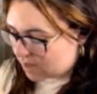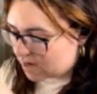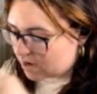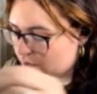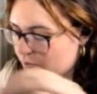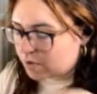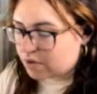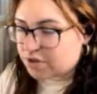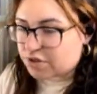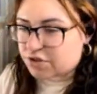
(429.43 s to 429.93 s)
I
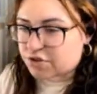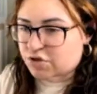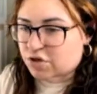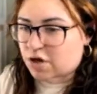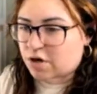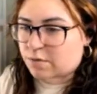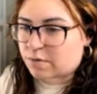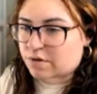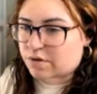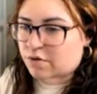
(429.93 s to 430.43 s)
don't want to
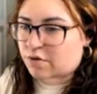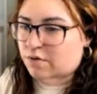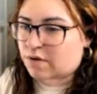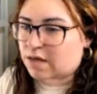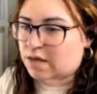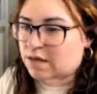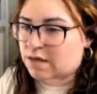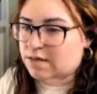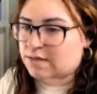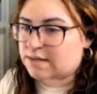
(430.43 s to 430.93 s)
start with
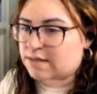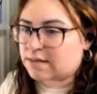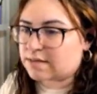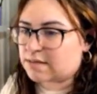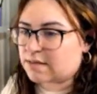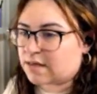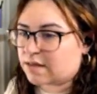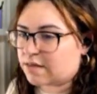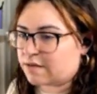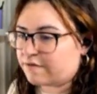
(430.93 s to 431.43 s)
green because
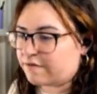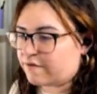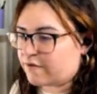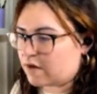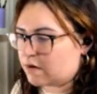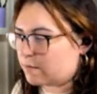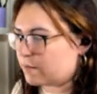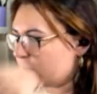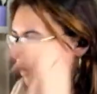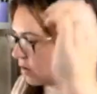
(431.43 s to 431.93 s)
that's like the
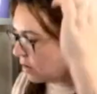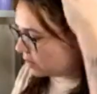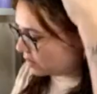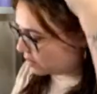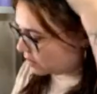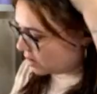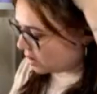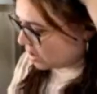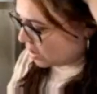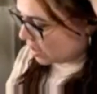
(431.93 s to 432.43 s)
fun part,